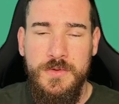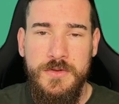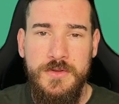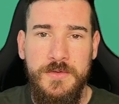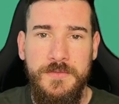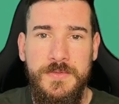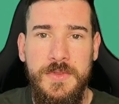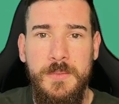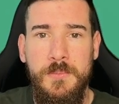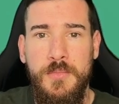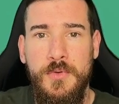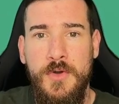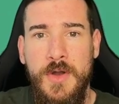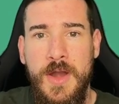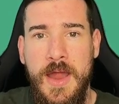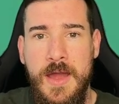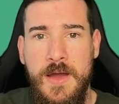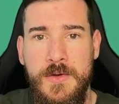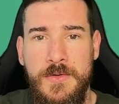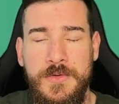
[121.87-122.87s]
of the
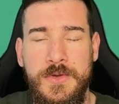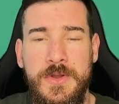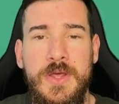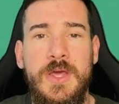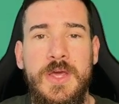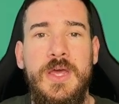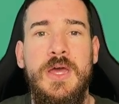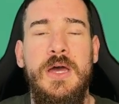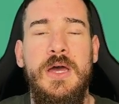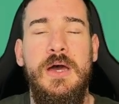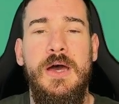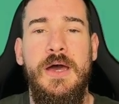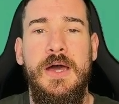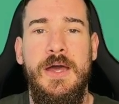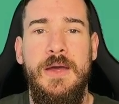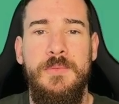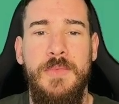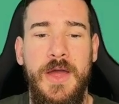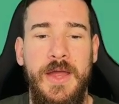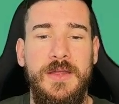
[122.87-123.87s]
brown.
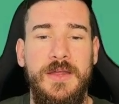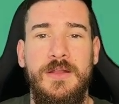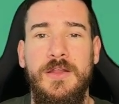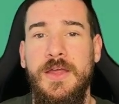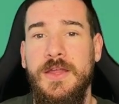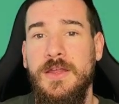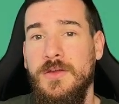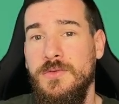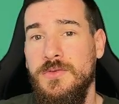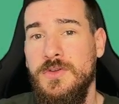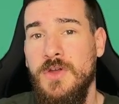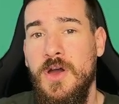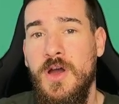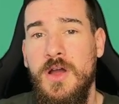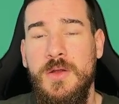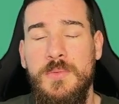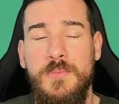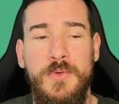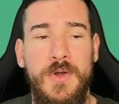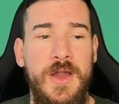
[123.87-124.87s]
I can go
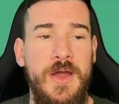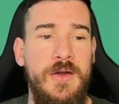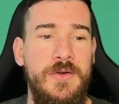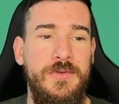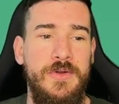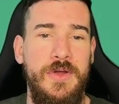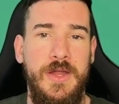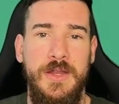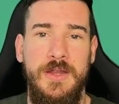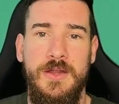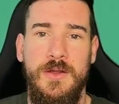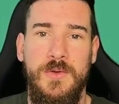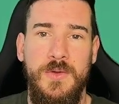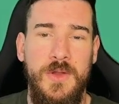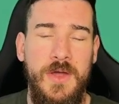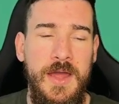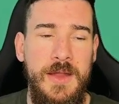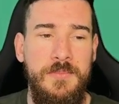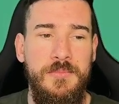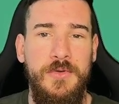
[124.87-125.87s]
dark brown, I can go
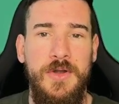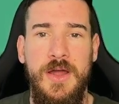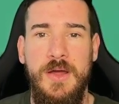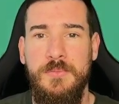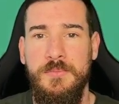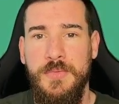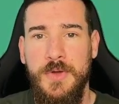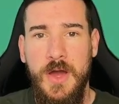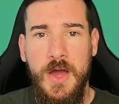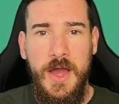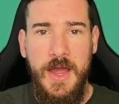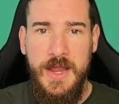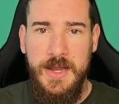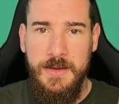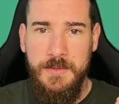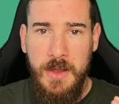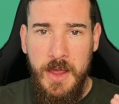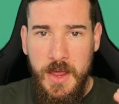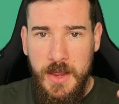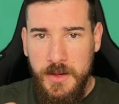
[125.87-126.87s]
light brown, but I
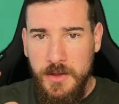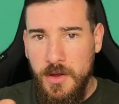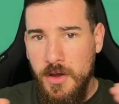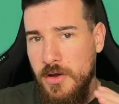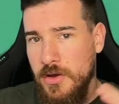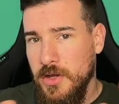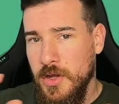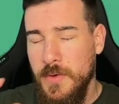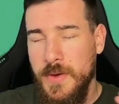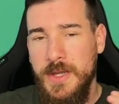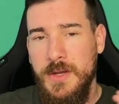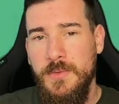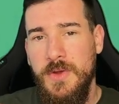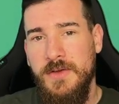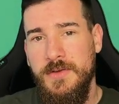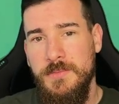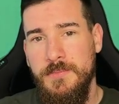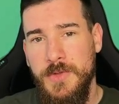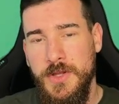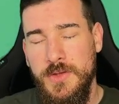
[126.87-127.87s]
can't go
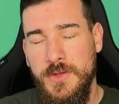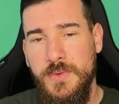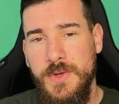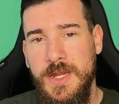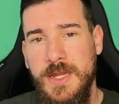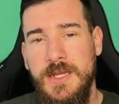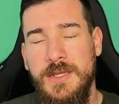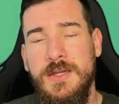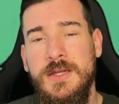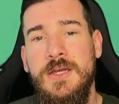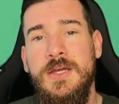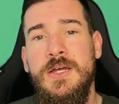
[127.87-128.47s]
anywhere in between.